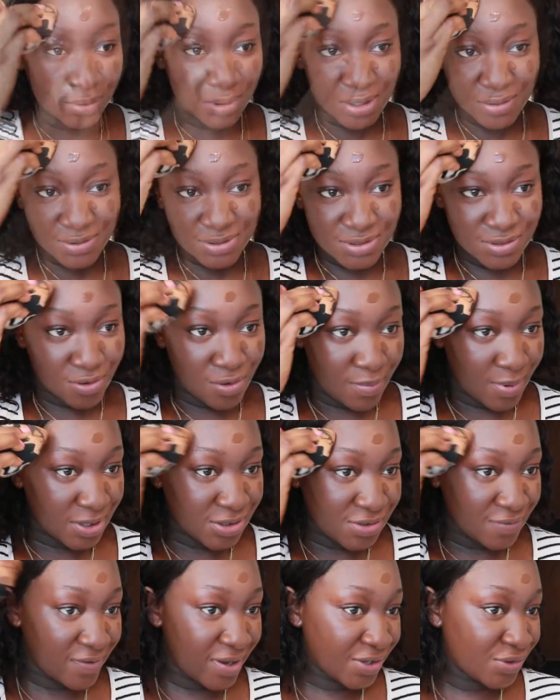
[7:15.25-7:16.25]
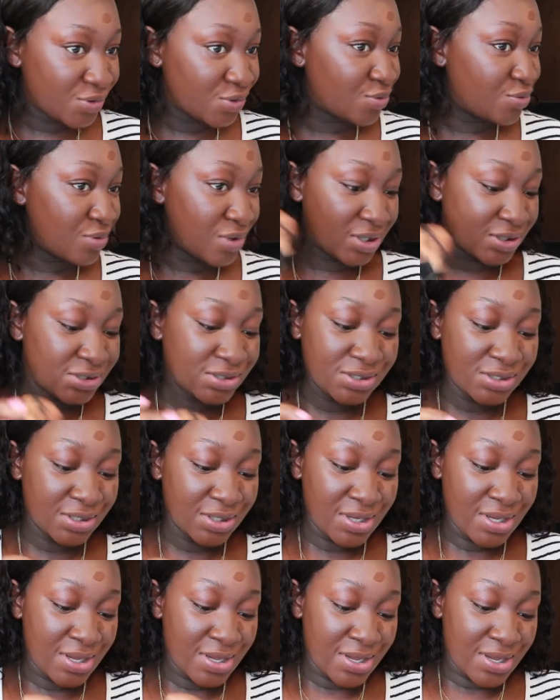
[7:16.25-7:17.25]
There was no part of high school that
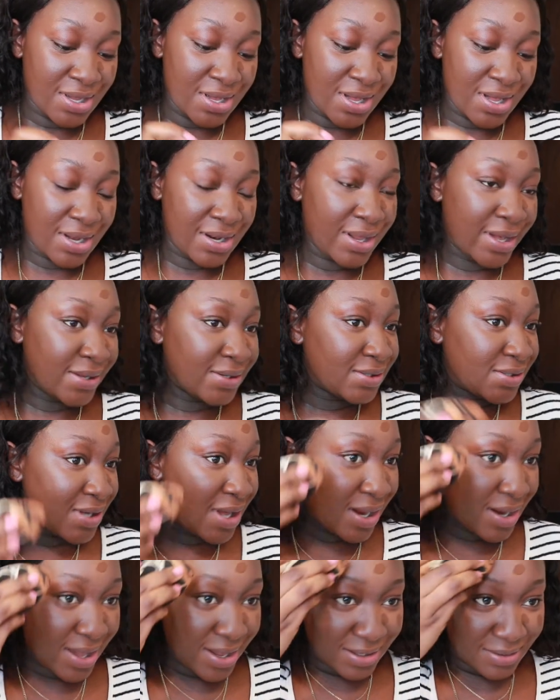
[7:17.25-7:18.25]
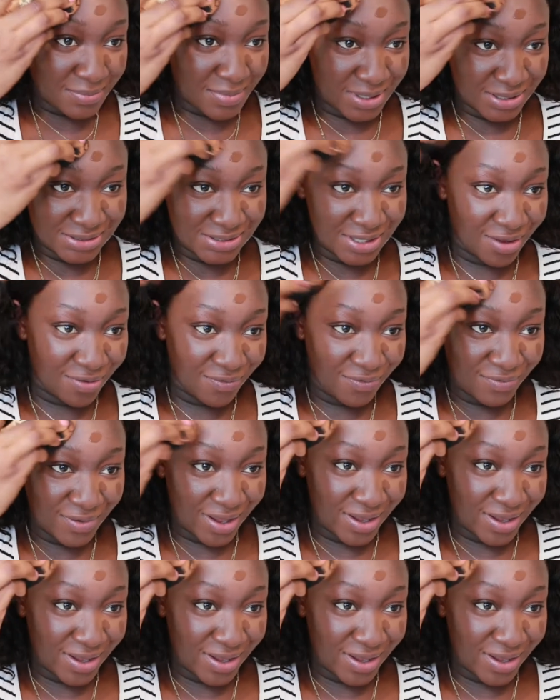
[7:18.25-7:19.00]
I liked myself.